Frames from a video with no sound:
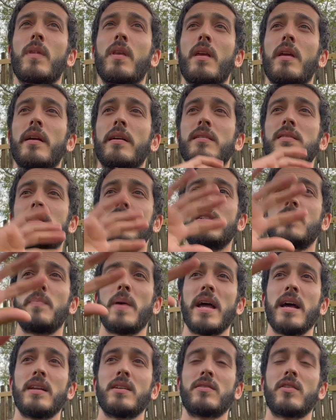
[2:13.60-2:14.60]

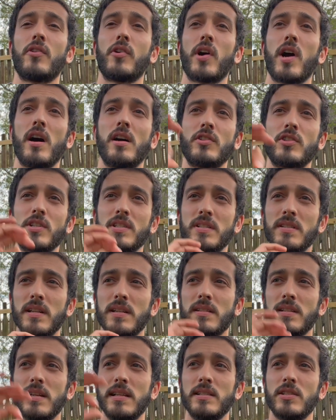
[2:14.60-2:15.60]
expand their
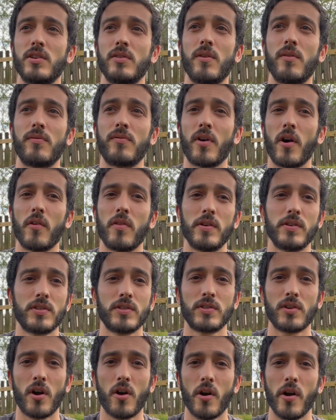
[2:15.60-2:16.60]
consciousness into the farthest
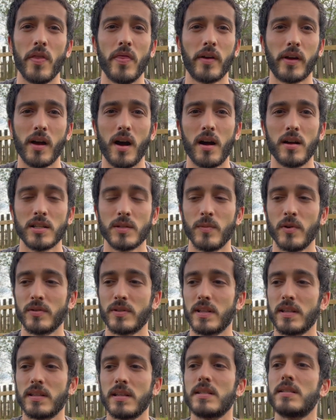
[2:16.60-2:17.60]
star in the cosmos.
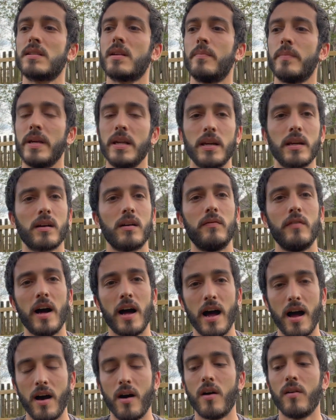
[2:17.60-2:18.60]
This is the meaning of
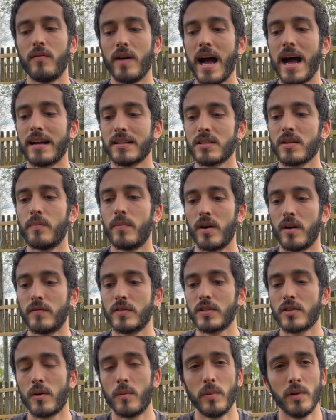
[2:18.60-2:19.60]
as above,
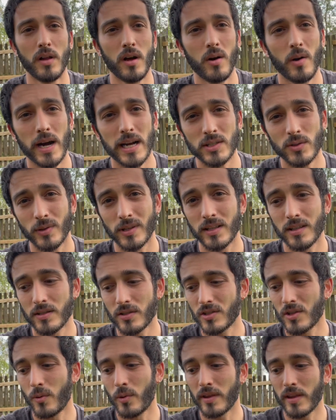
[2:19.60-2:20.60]
so below, as within,
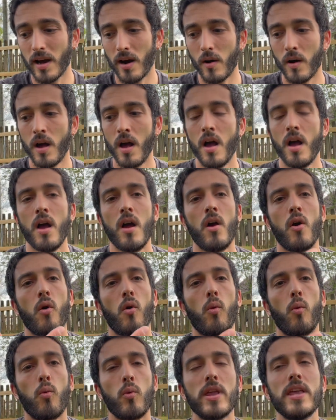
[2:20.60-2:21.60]
so without.
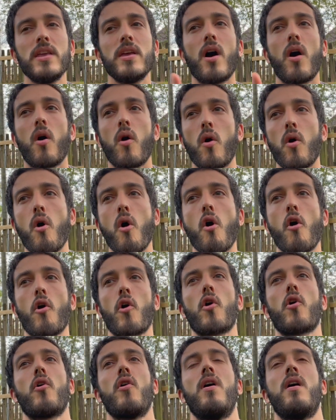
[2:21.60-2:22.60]
We
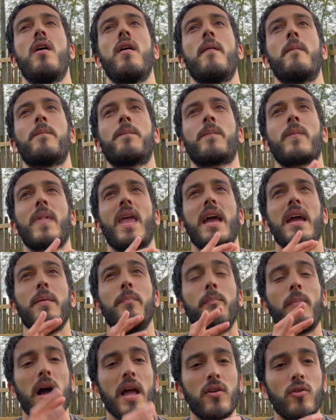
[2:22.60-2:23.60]
are a
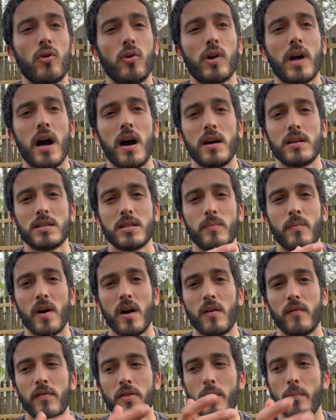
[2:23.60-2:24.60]
microcosm
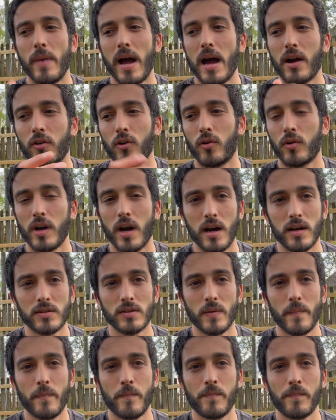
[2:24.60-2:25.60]
of the
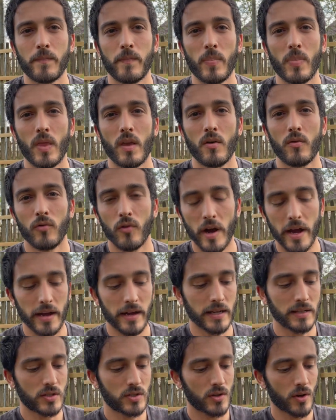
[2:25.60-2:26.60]
macrocosm, right?
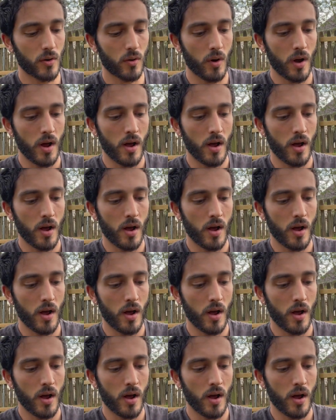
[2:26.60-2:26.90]
And so